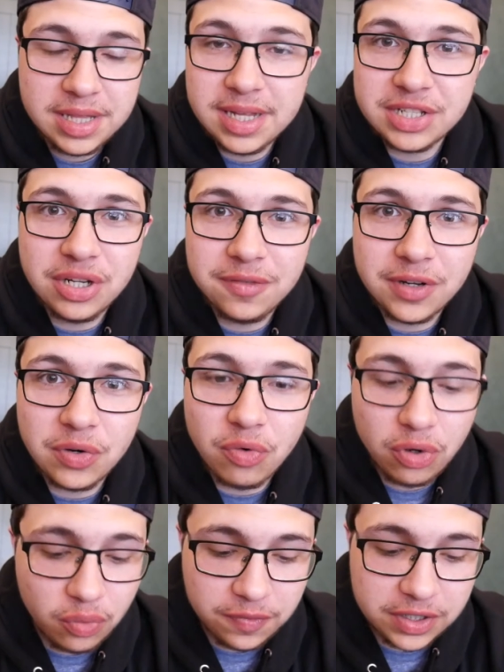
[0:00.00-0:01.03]
There's nothing
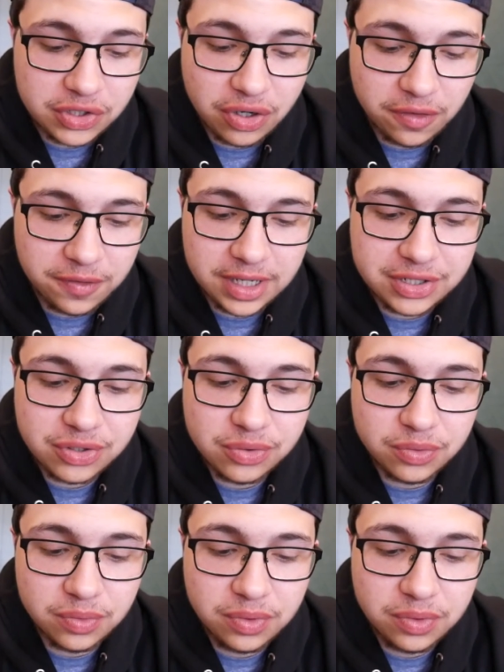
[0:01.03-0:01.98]
wrong with this coffee at all.